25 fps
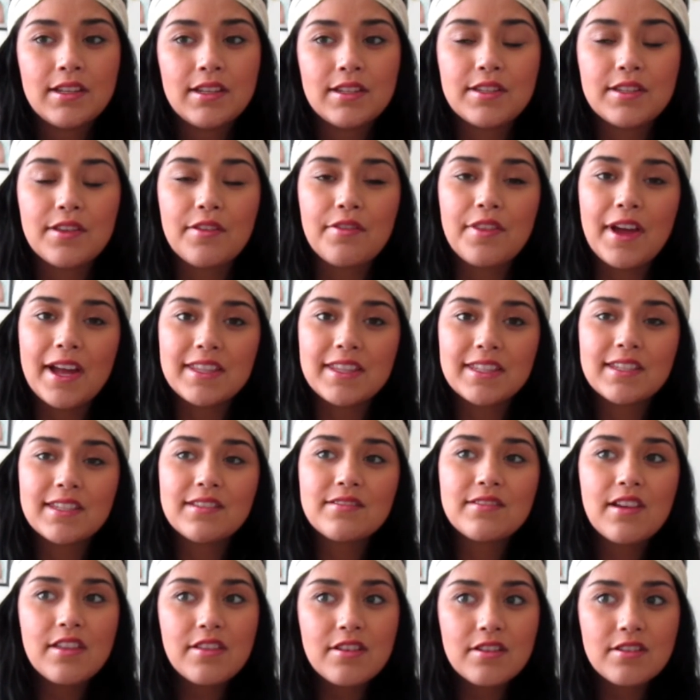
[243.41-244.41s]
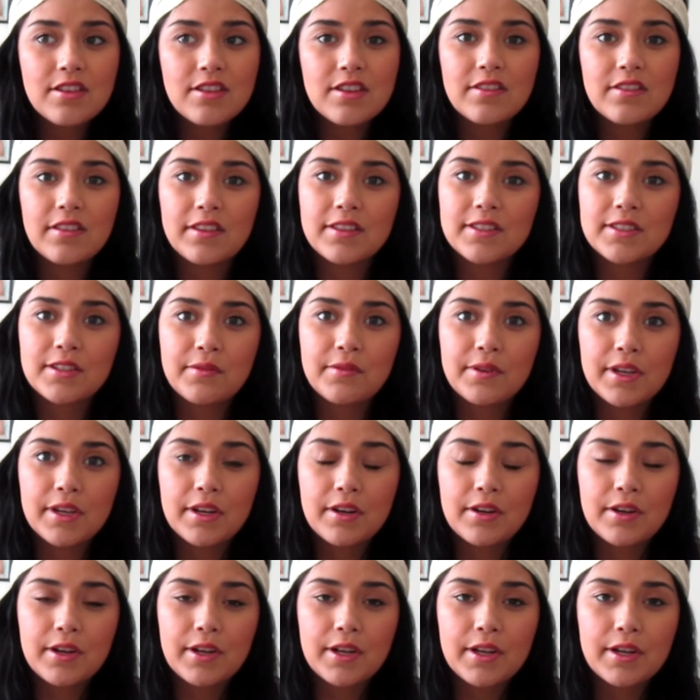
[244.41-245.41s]
So that's another thing that's
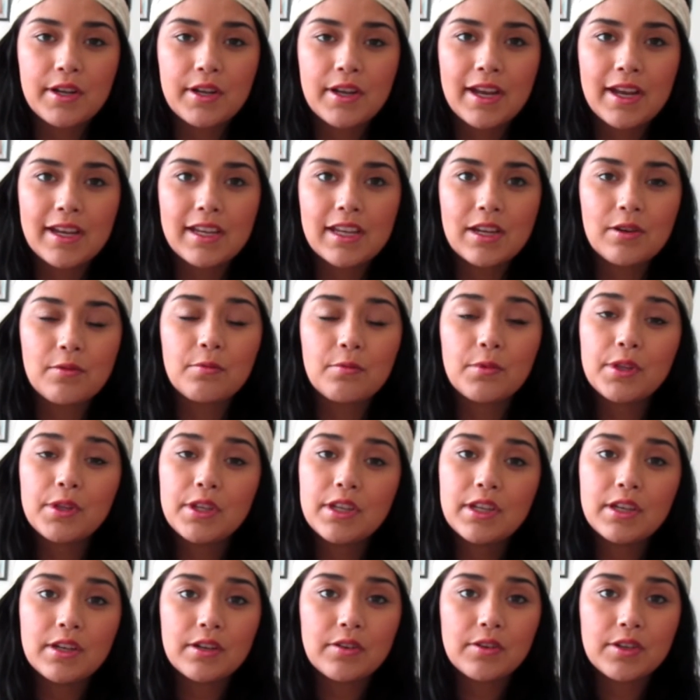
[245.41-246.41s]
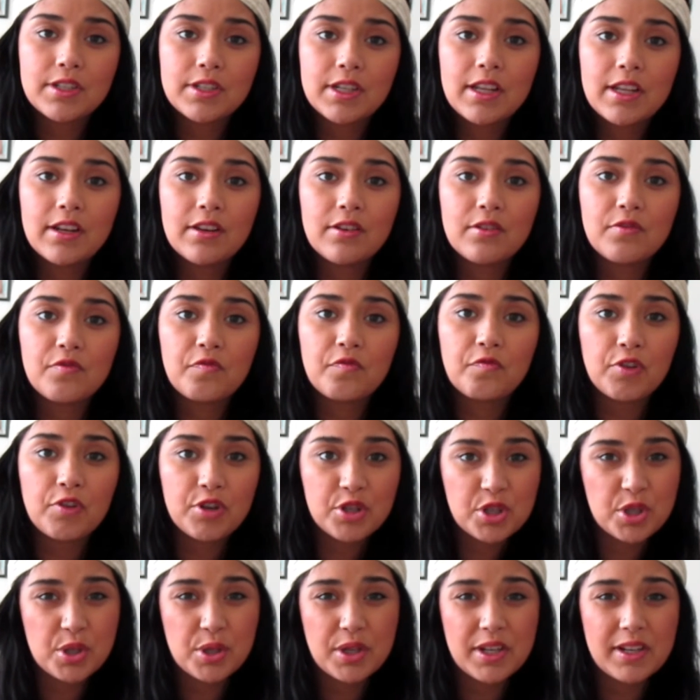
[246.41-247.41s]
going on. I get really irritated and
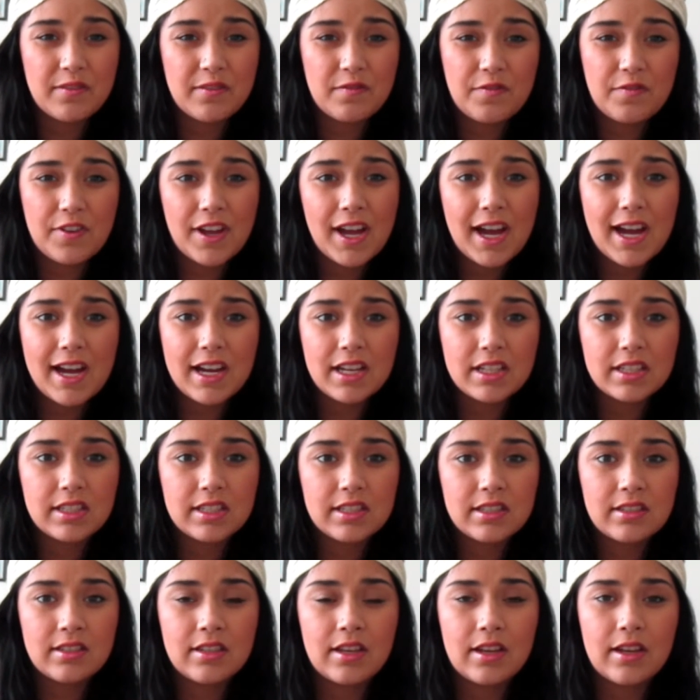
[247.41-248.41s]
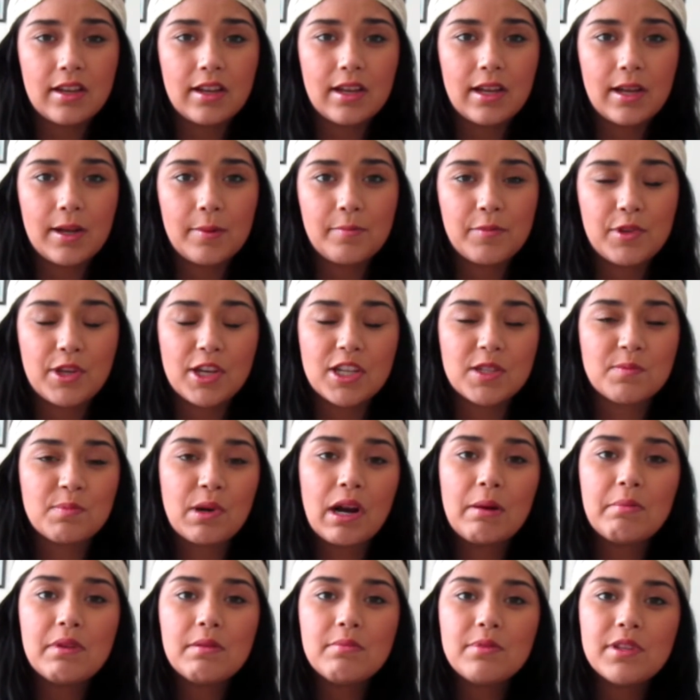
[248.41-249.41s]
frustrated fast. You guys
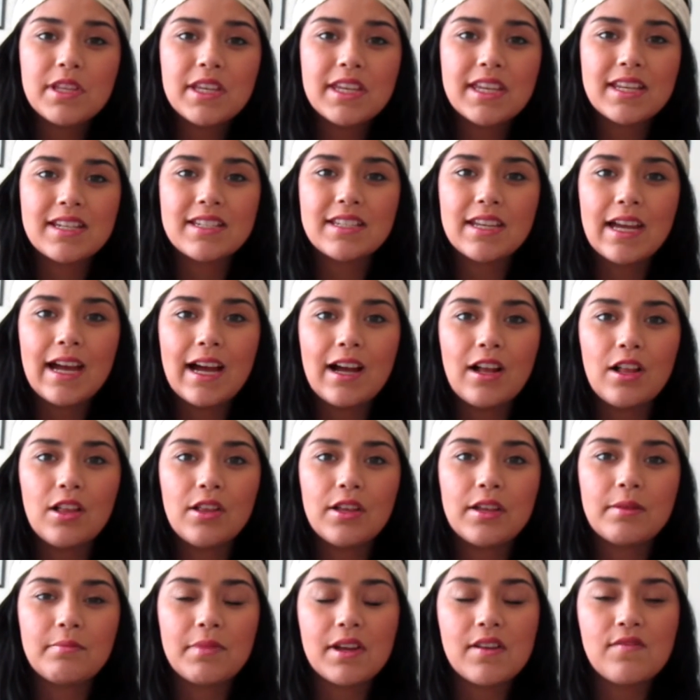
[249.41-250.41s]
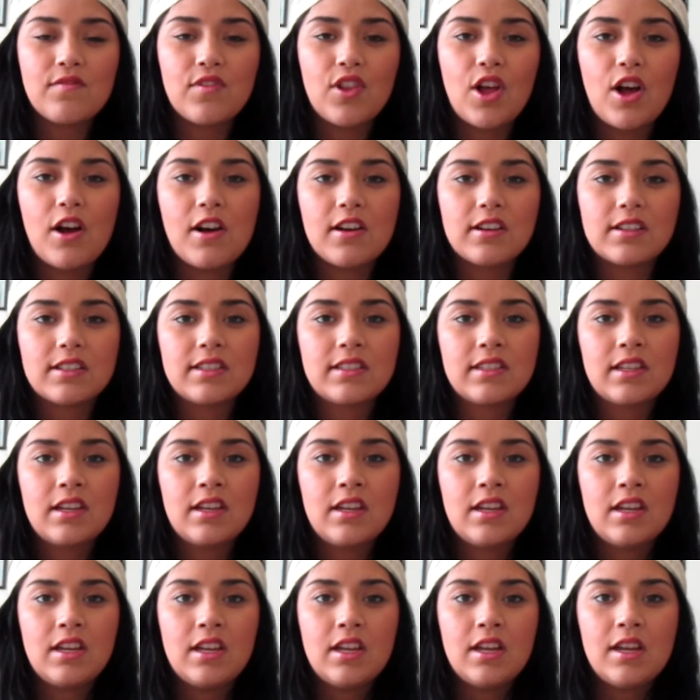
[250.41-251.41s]
probably can tell in my vlogs,
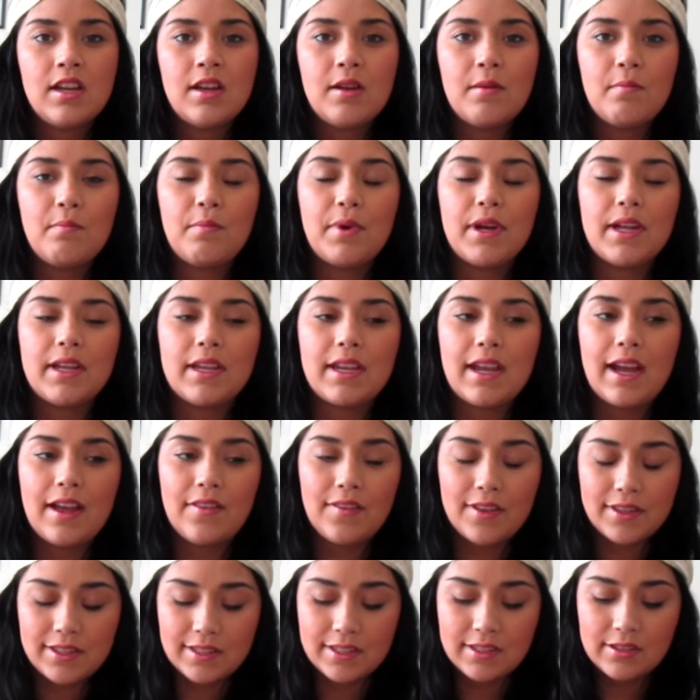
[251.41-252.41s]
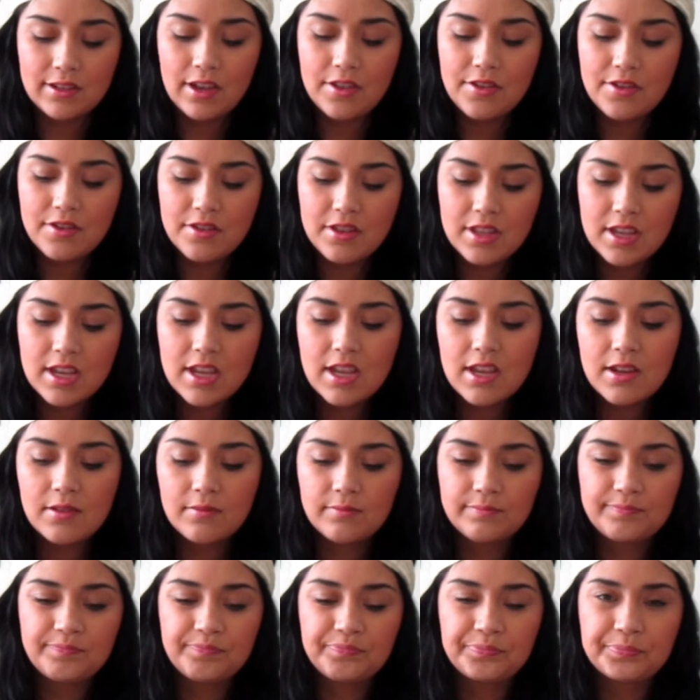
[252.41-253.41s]
but yeah, that's another thing.